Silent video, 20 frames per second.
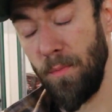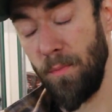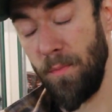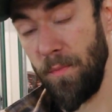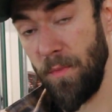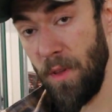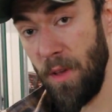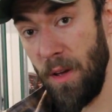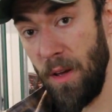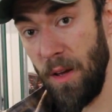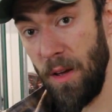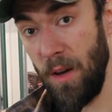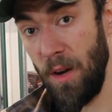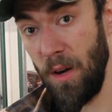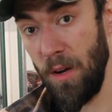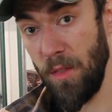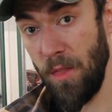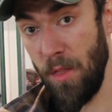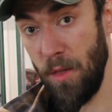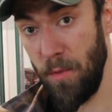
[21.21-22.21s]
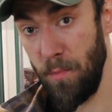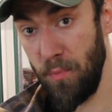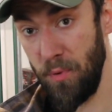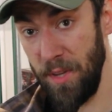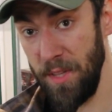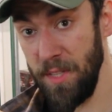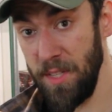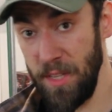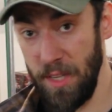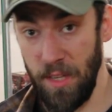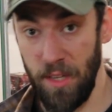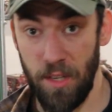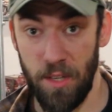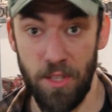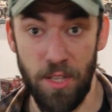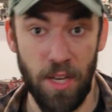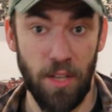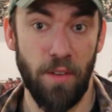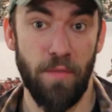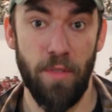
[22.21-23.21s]
on the printing
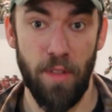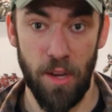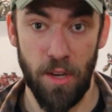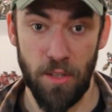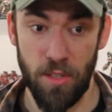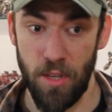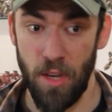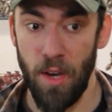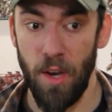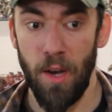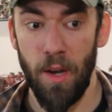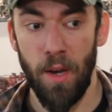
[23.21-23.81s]
side of things,